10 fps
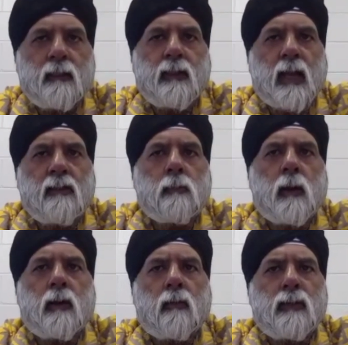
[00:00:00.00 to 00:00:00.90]
That is
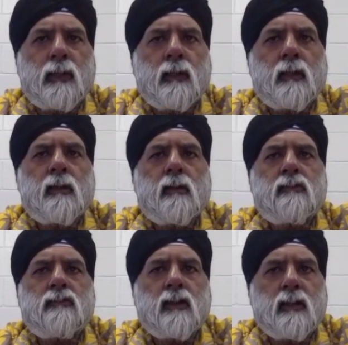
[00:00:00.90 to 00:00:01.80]
why only
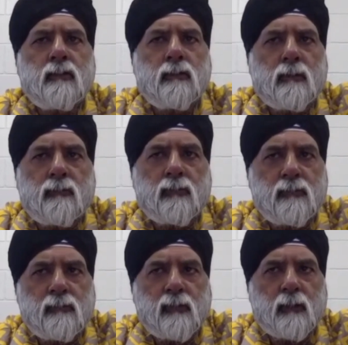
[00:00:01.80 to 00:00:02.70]
certain
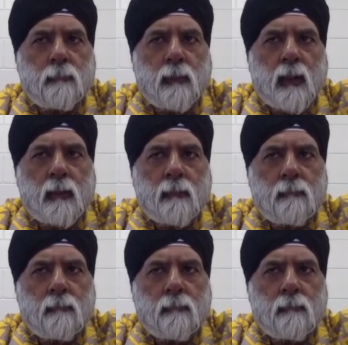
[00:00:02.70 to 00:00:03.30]
universities can apply.